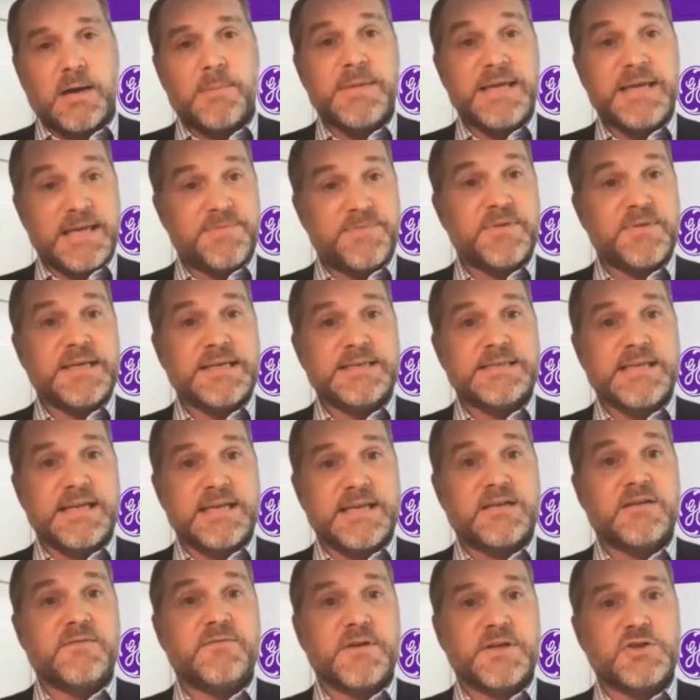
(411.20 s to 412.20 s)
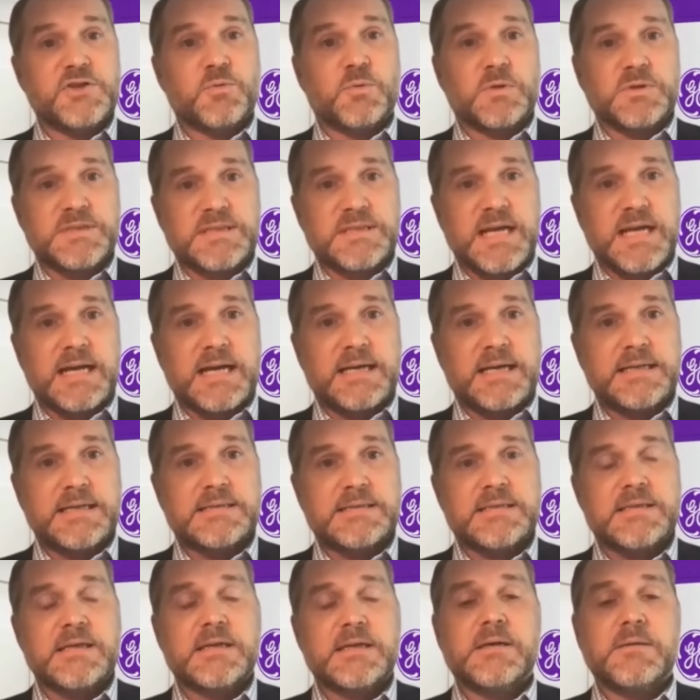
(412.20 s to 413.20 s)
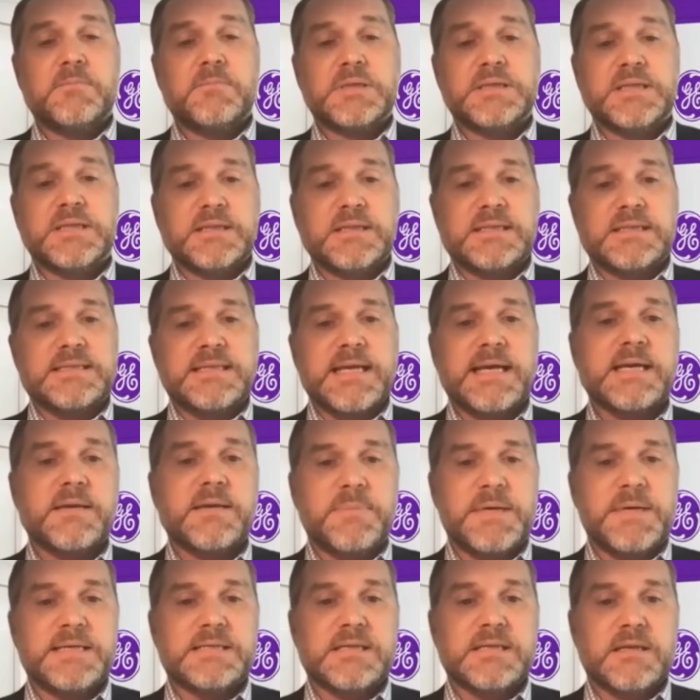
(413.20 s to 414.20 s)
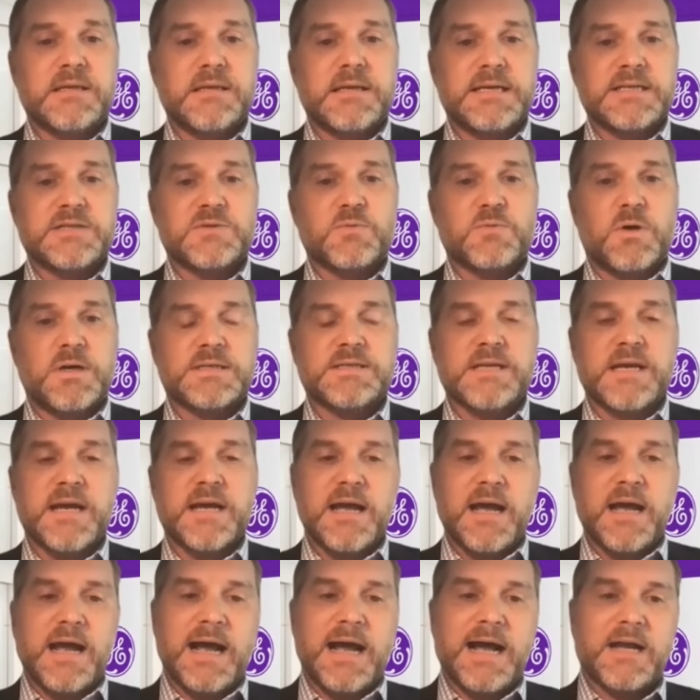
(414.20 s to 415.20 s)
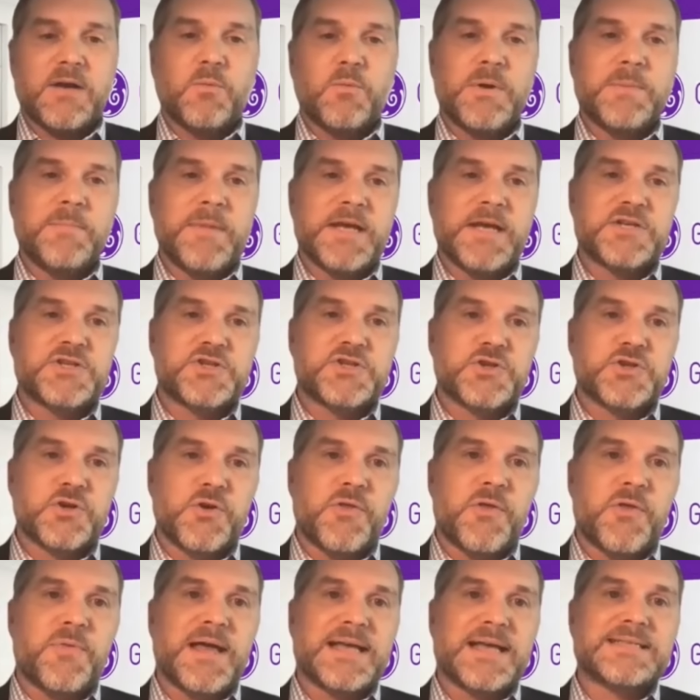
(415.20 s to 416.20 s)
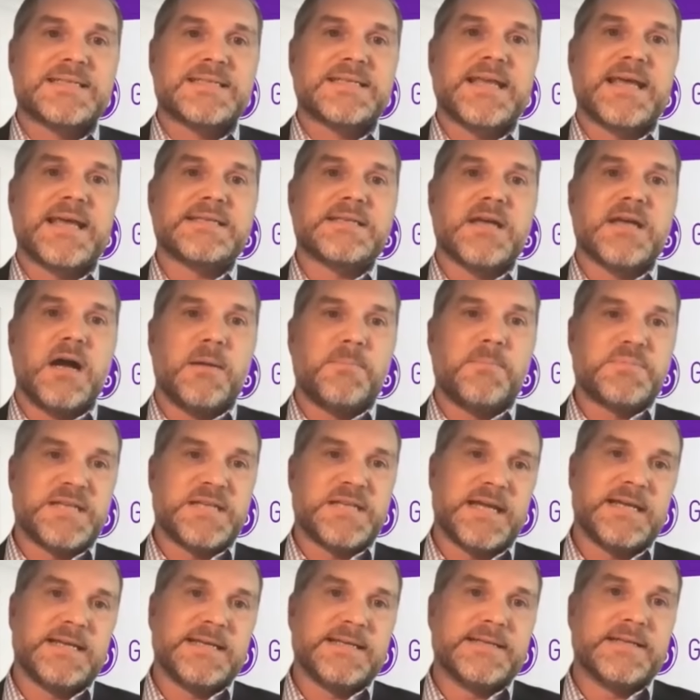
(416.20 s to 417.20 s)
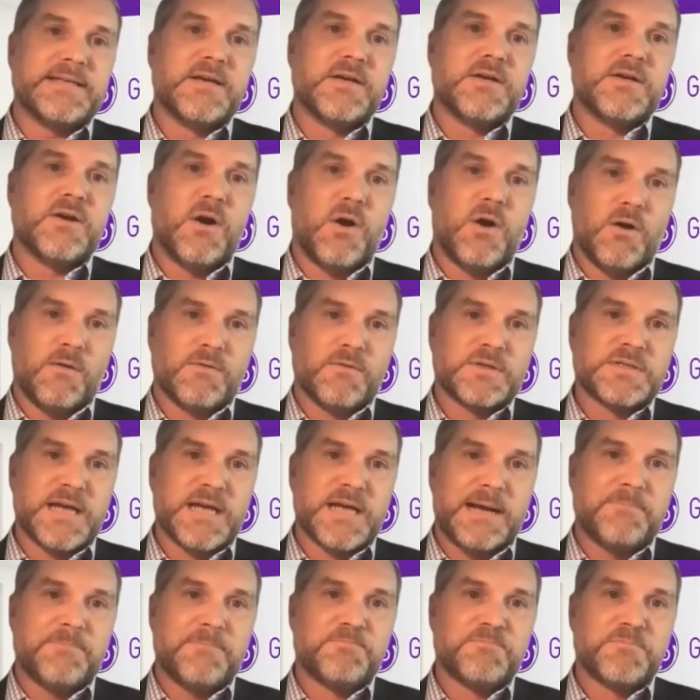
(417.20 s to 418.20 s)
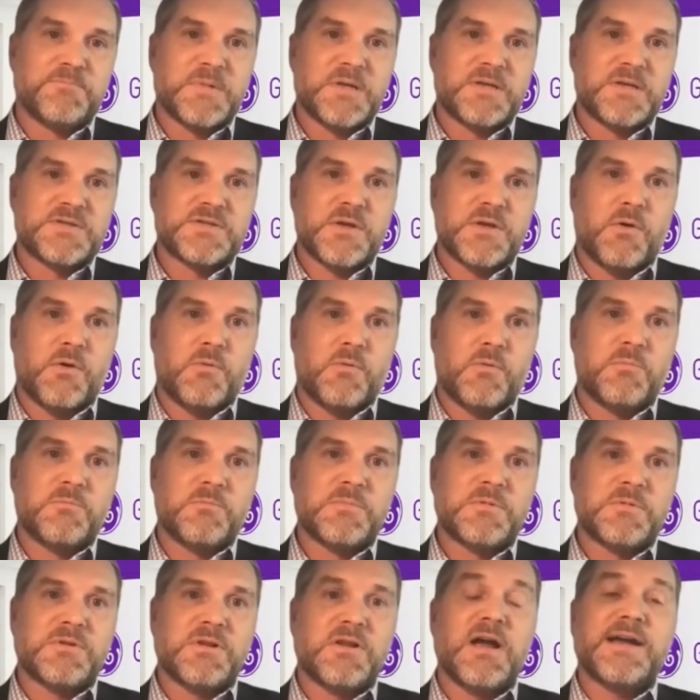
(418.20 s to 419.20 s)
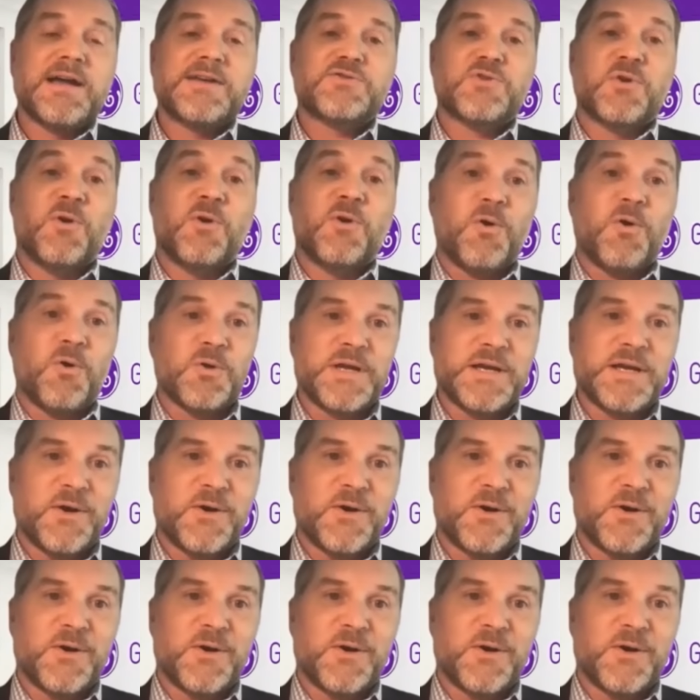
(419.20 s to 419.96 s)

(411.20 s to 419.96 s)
in these individual sockets. But then the second piece of this was, how do we make sure that stays updated over time? So clients are holding